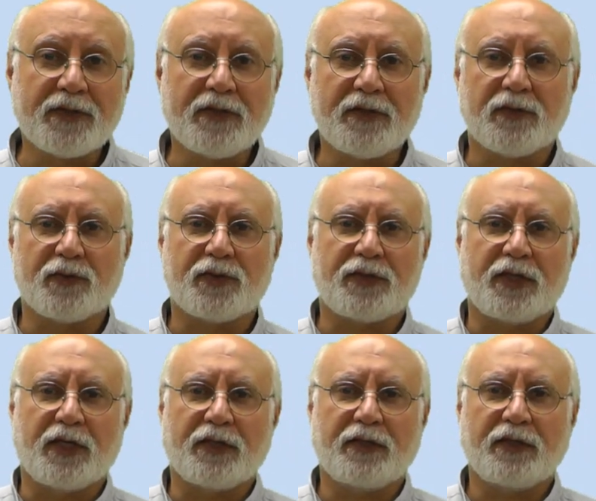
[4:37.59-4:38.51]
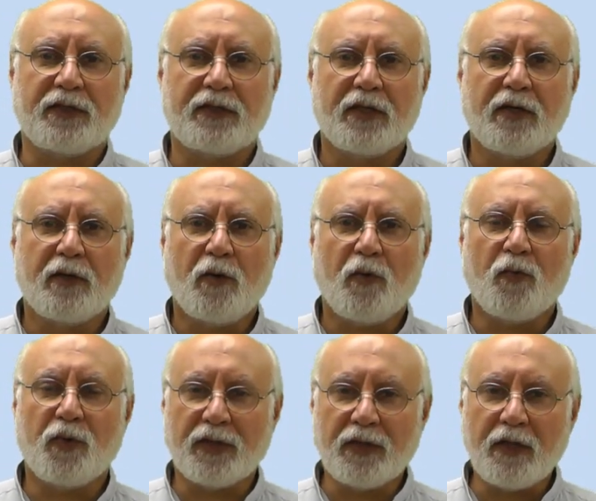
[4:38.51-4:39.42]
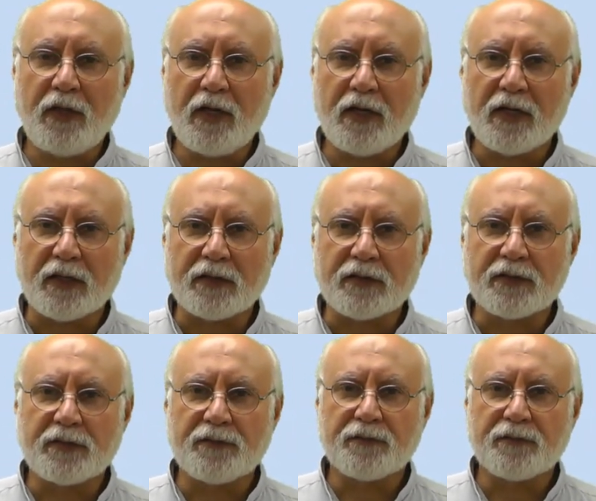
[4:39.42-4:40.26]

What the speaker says: associated with the lines.